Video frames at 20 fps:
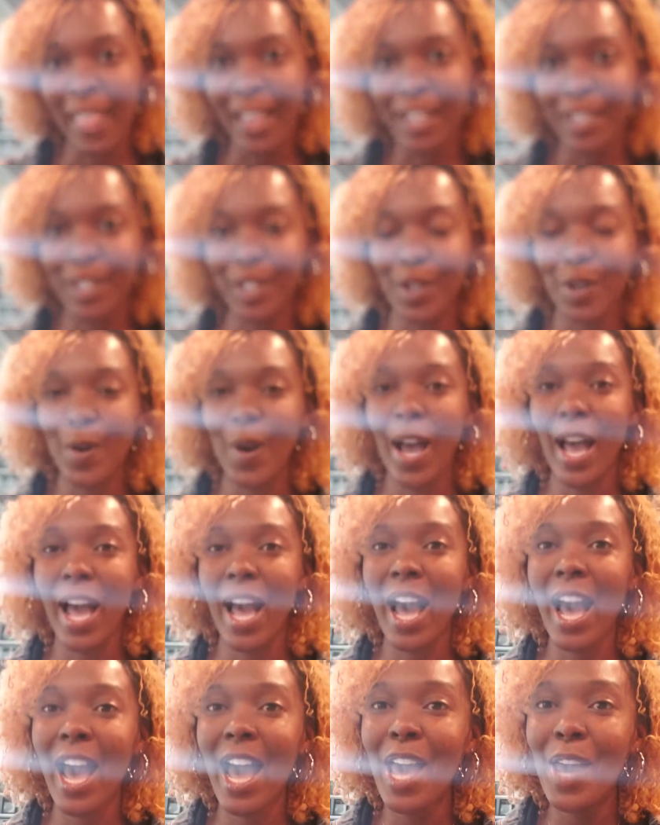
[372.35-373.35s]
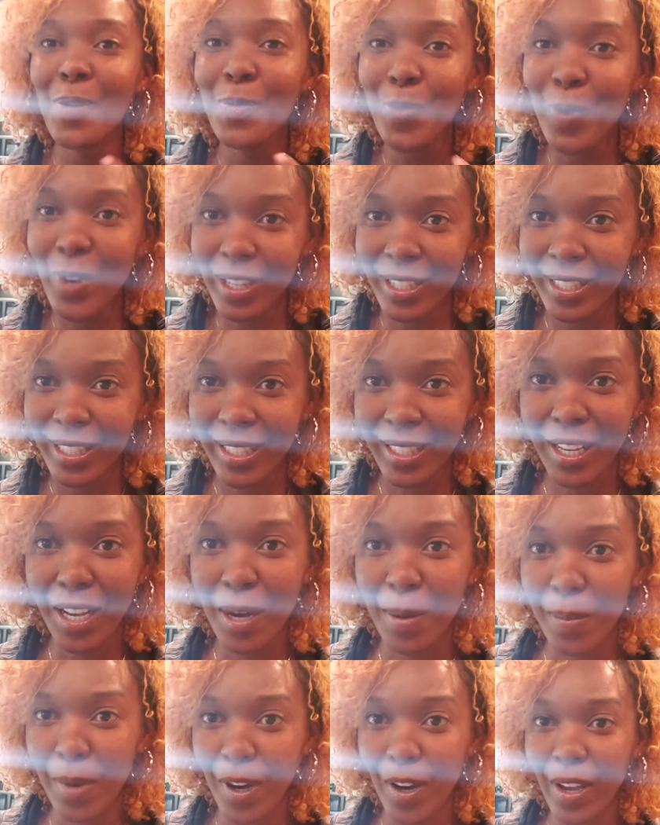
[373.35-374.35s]
So I wanted to
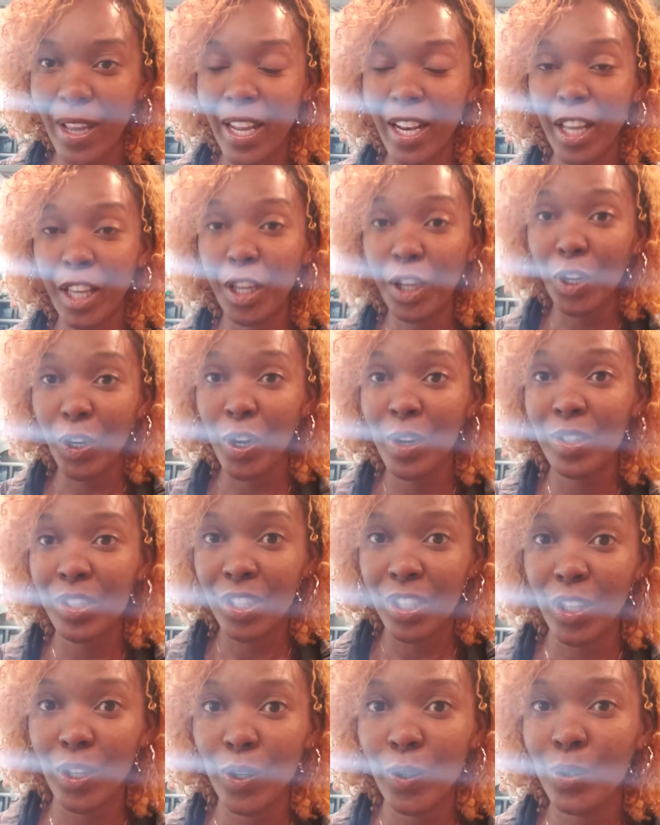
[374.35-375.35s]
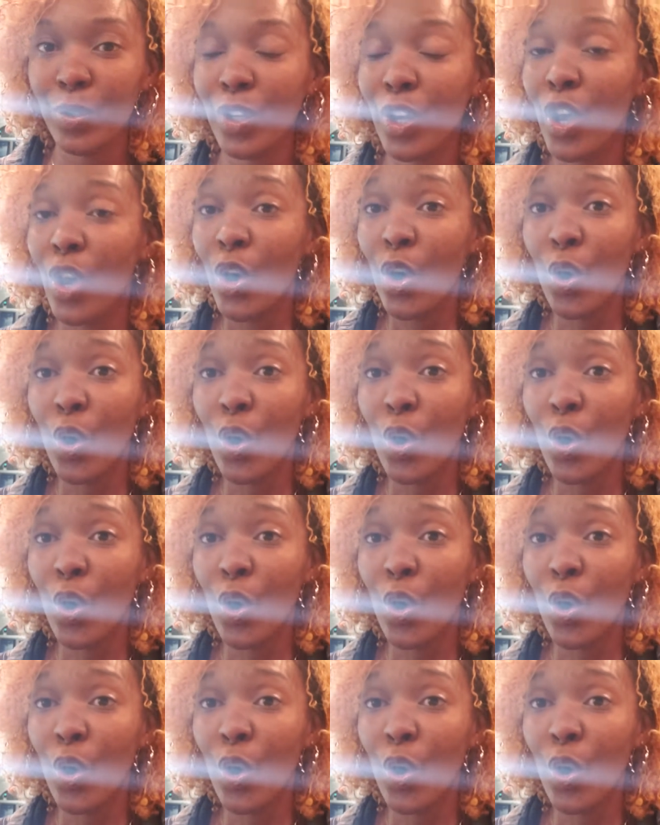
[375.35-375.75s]
come on and encourage those